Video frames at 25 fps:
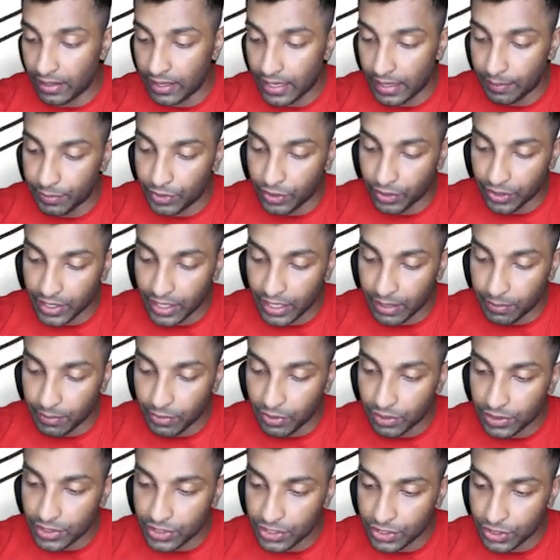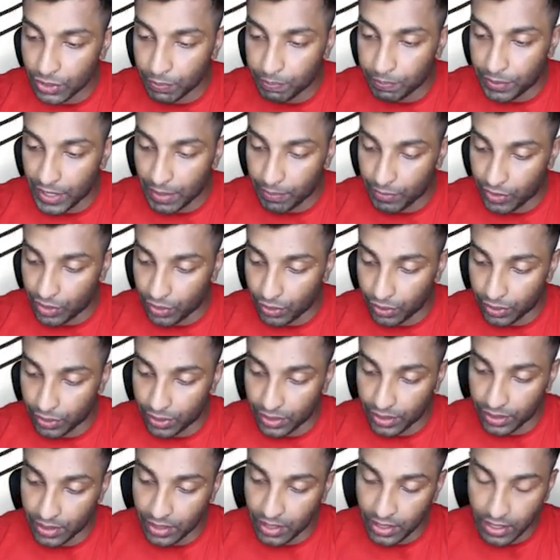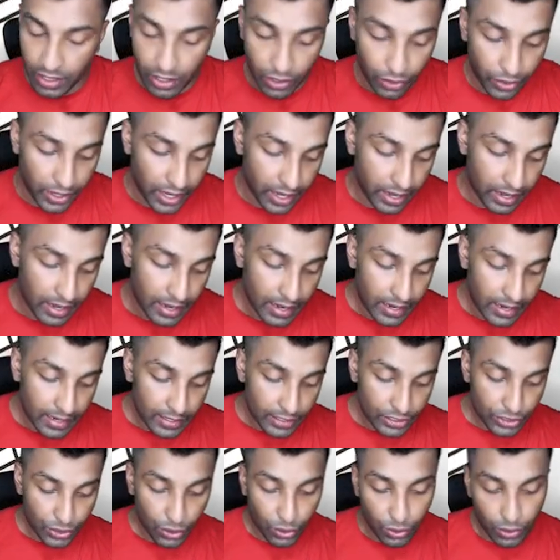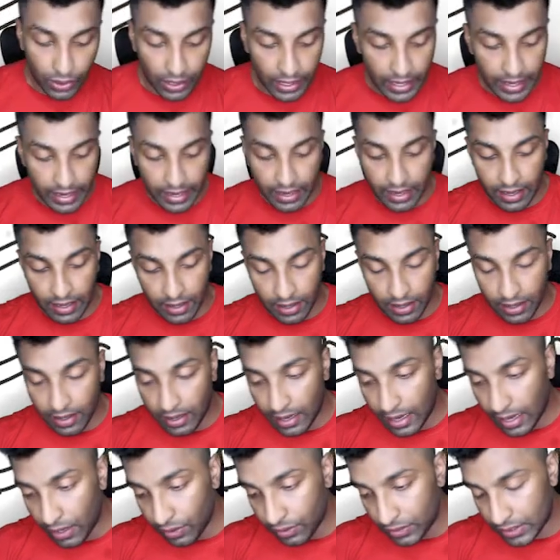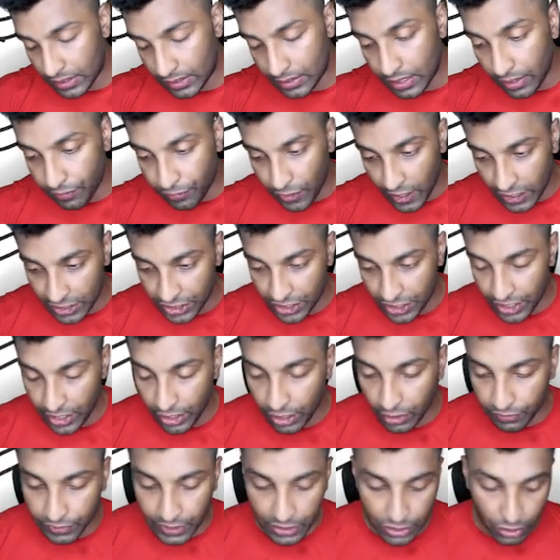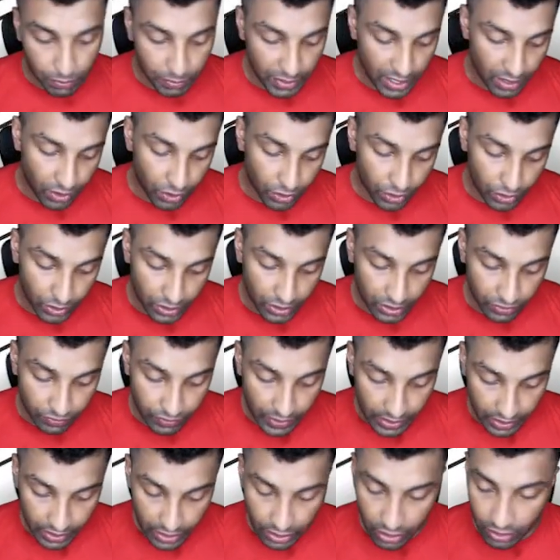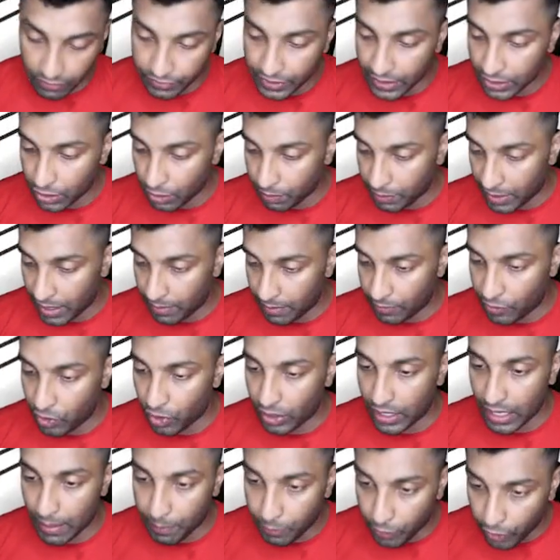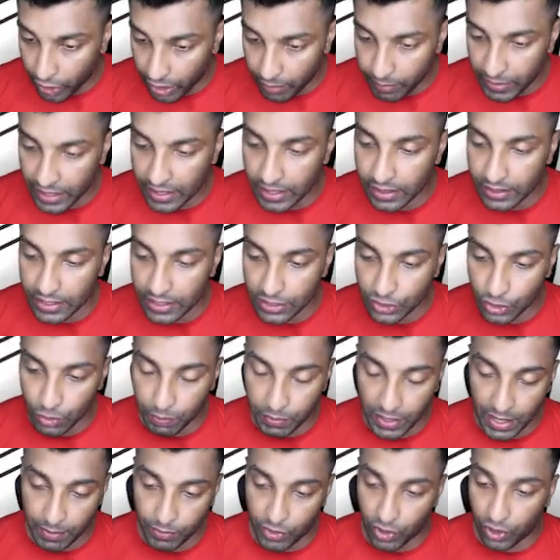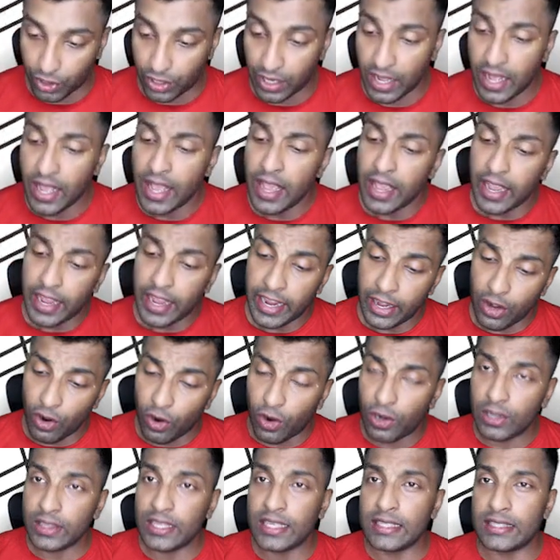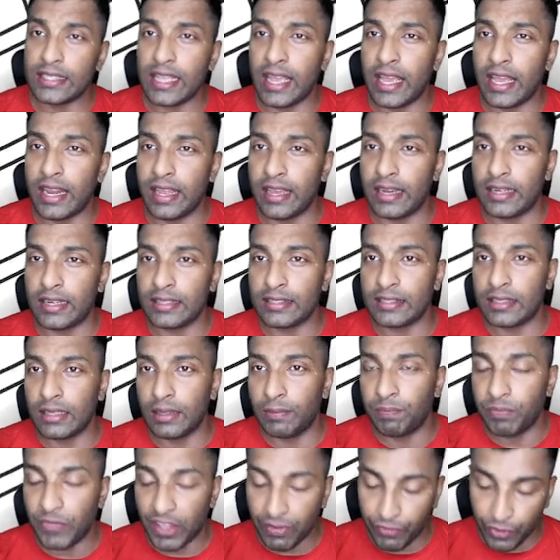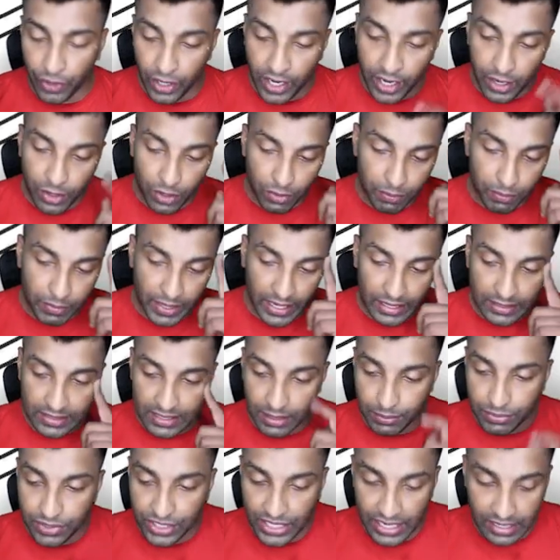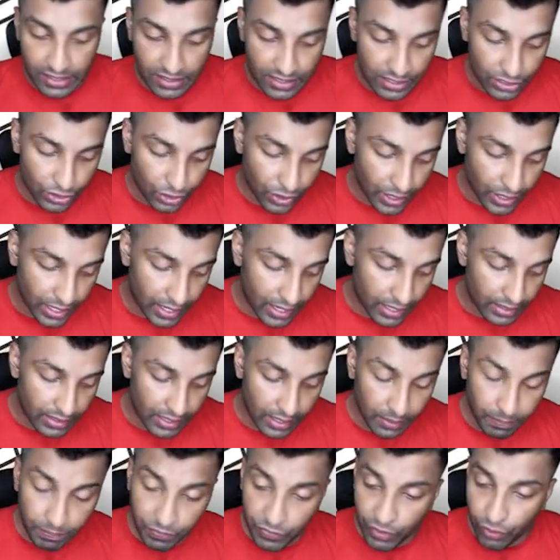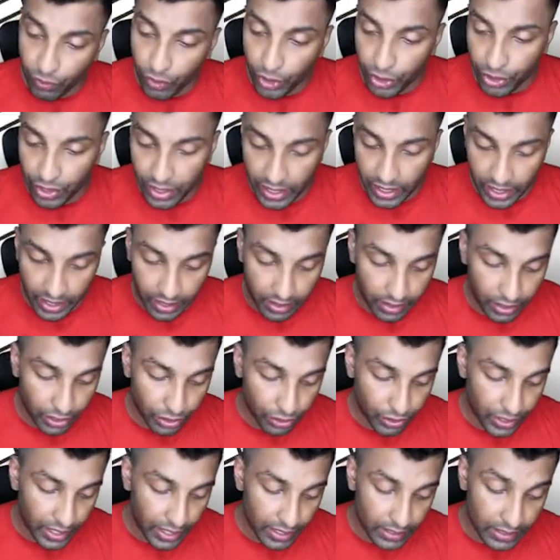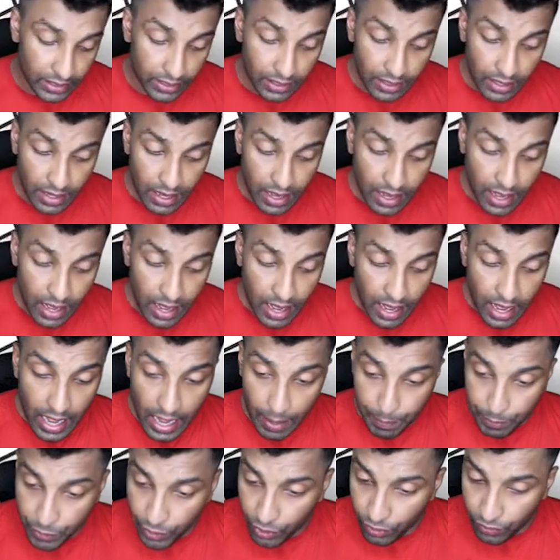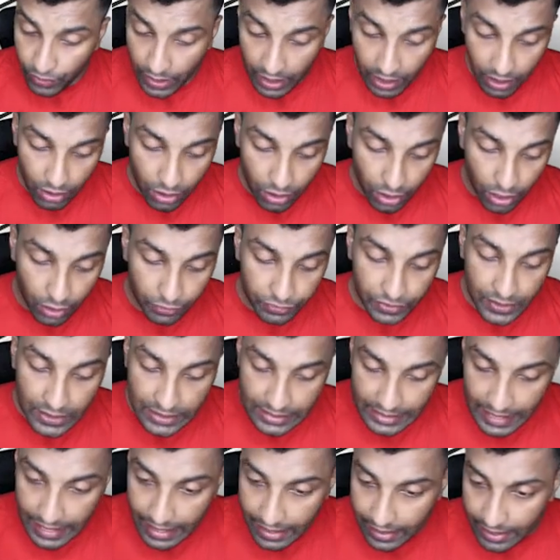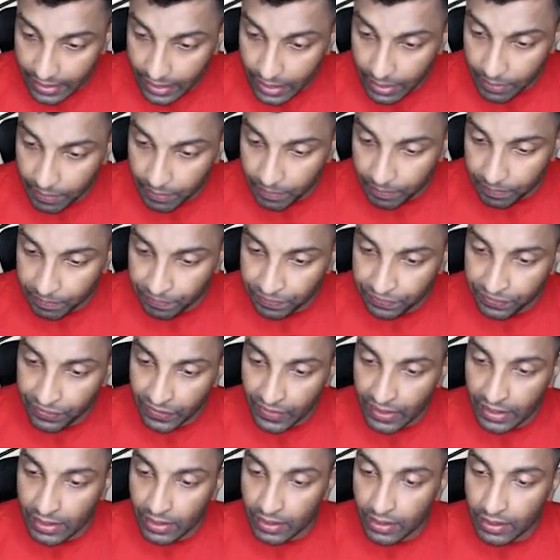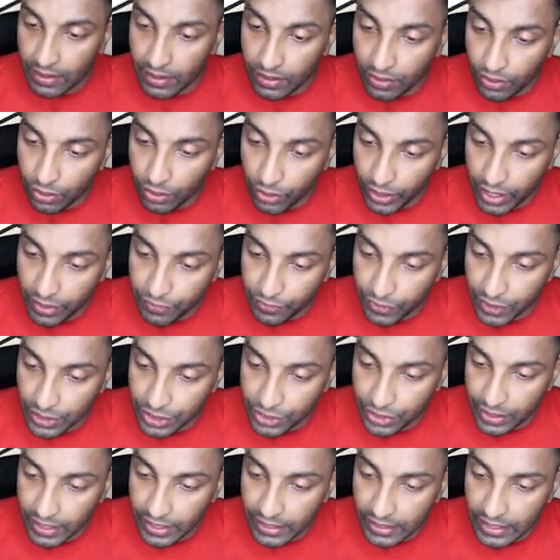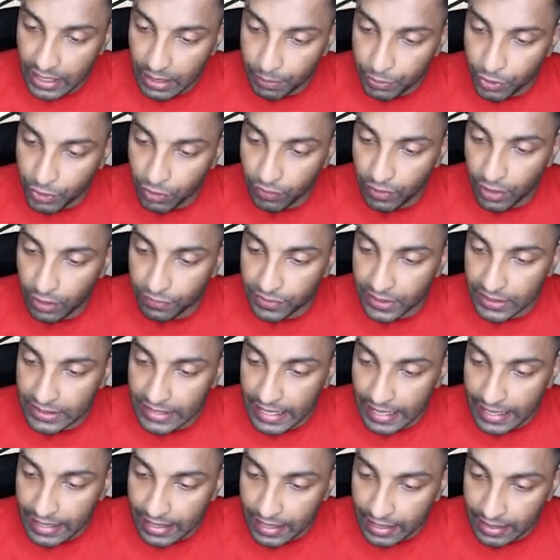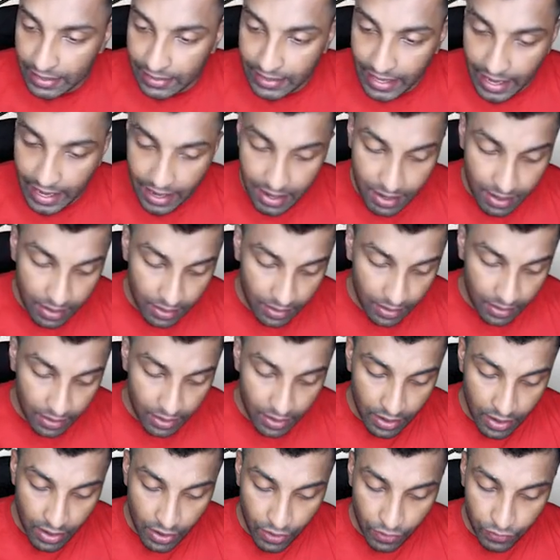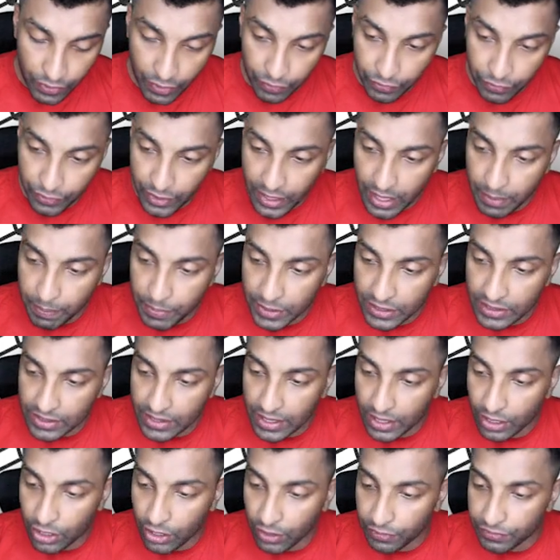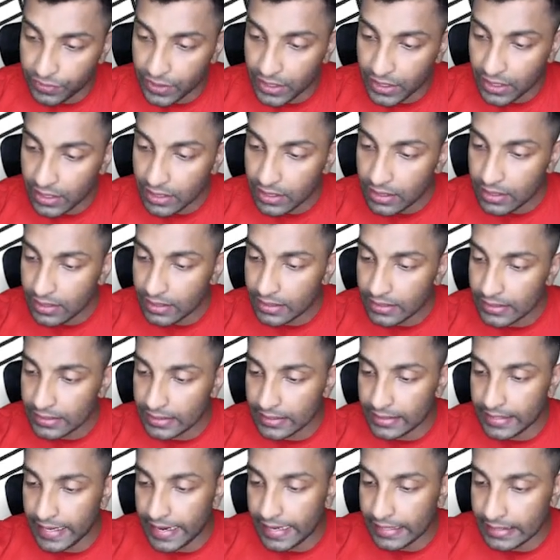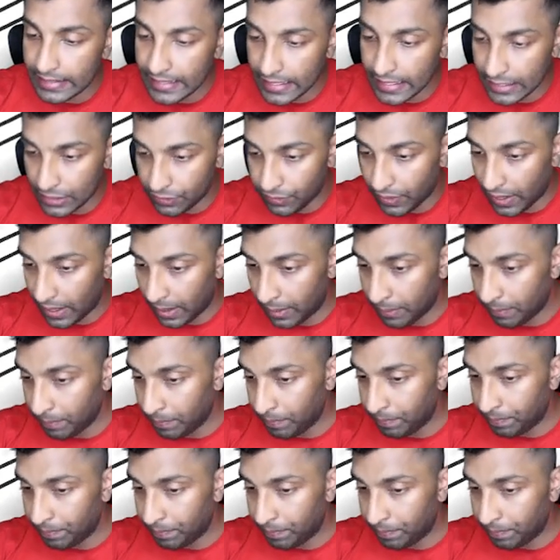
I'm talking about Supreme Court. Okay, so like the functioning of the Supreme Court or the working of the Supreme Court, appointment in the Supreme Court, in all these areas, if you need to bring some changes or anything, what do you need? You need the approval of the center. Okay, first you need the approval of the center, then 50% of the states as well.